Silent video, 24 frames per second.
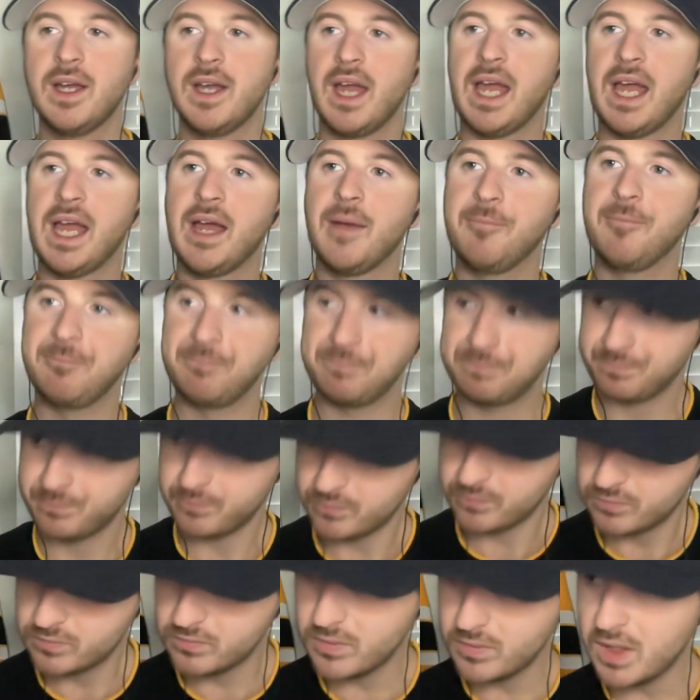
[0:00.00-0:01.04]
and
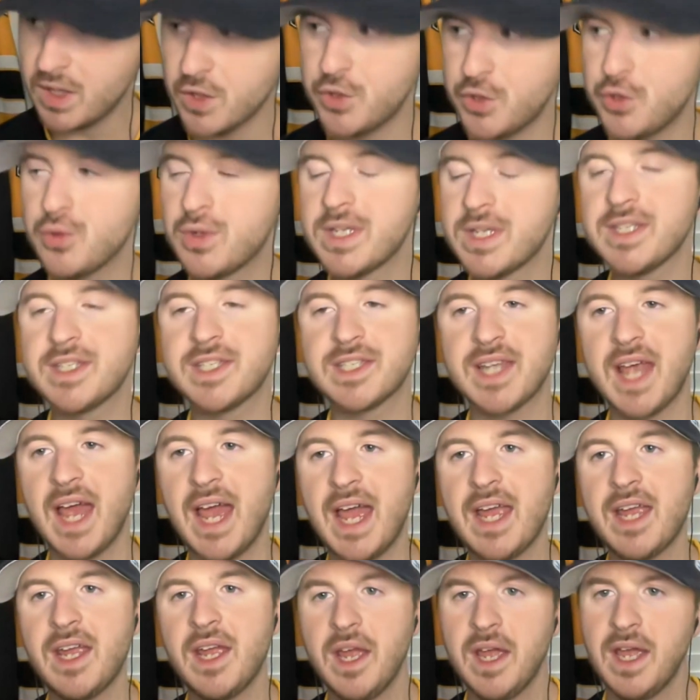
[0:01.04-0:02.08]
you can
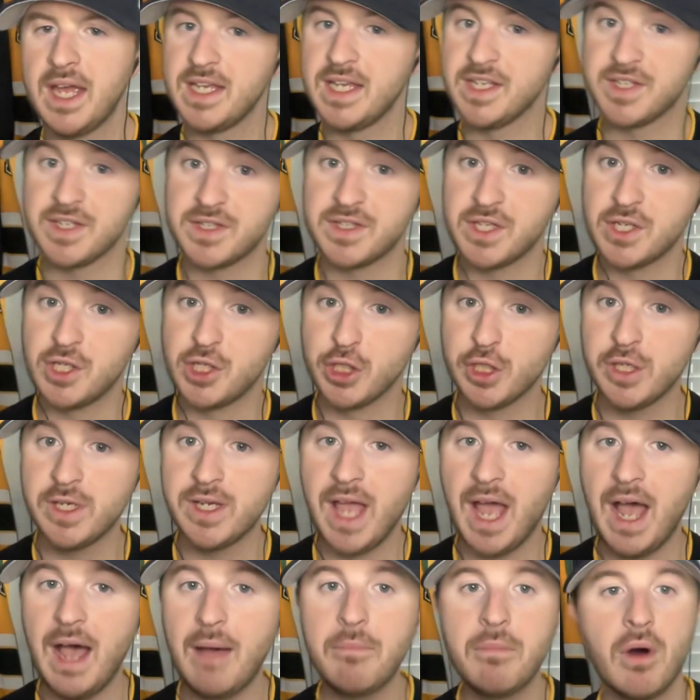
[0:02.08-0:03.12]
say, is it the
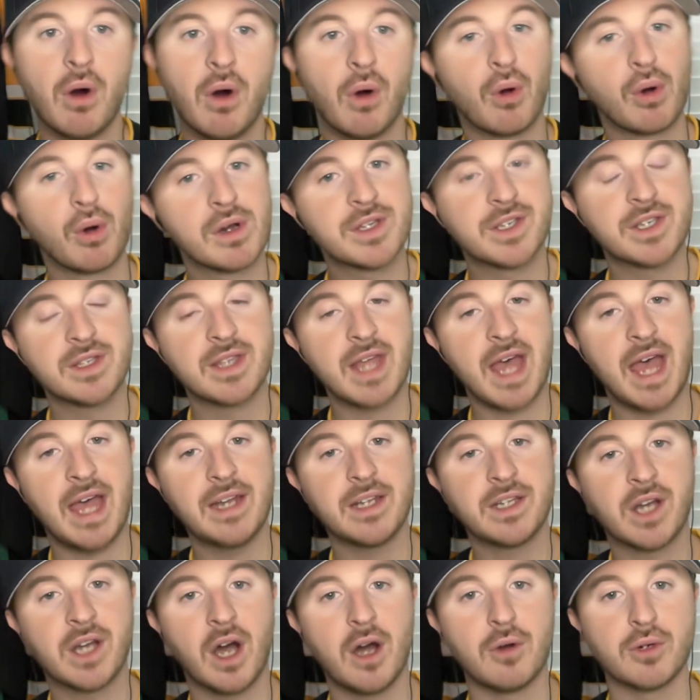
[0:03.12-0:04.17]
GM or is it the head
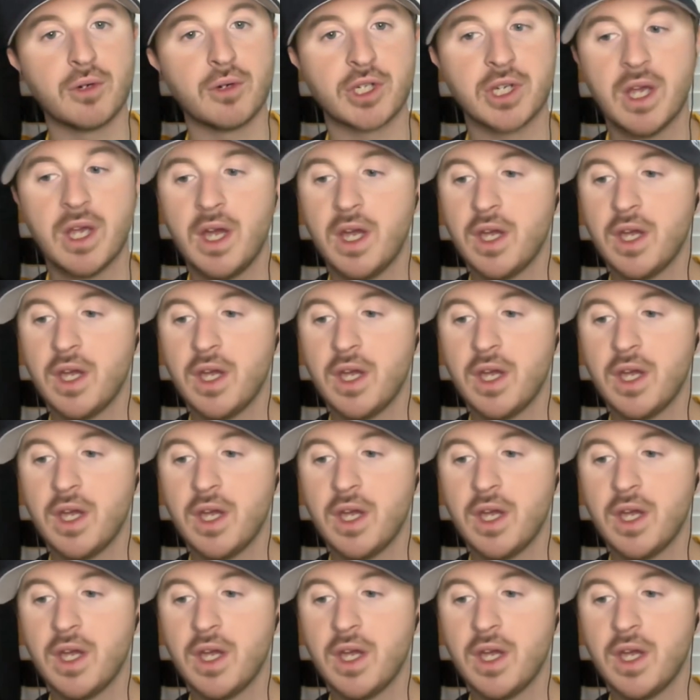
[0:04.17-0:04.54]
coach?